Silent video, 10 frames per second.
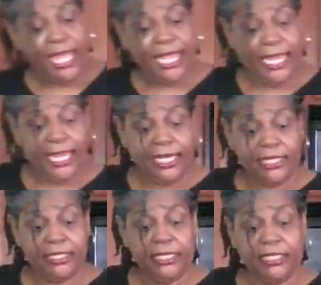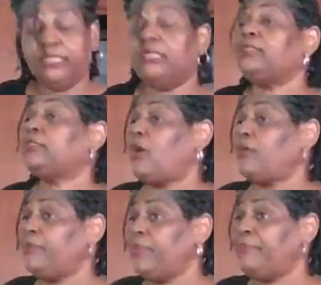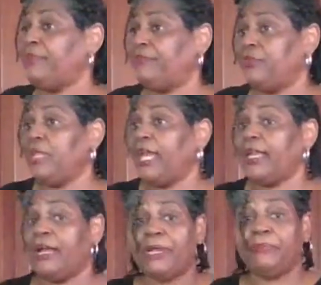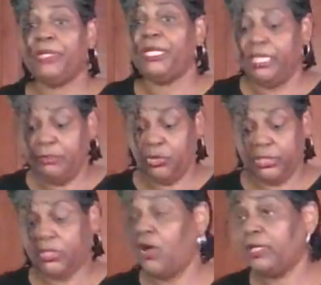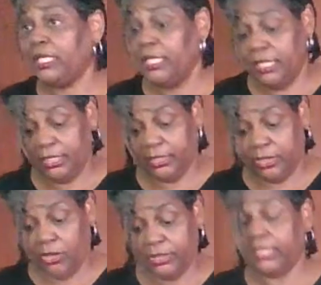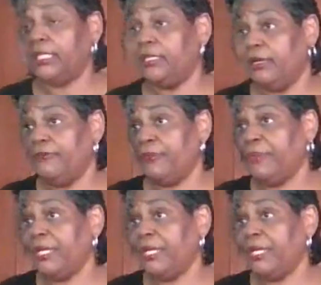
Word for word: and salt and pepper if you like. I'm not putting any more salt in it. It's salted enough for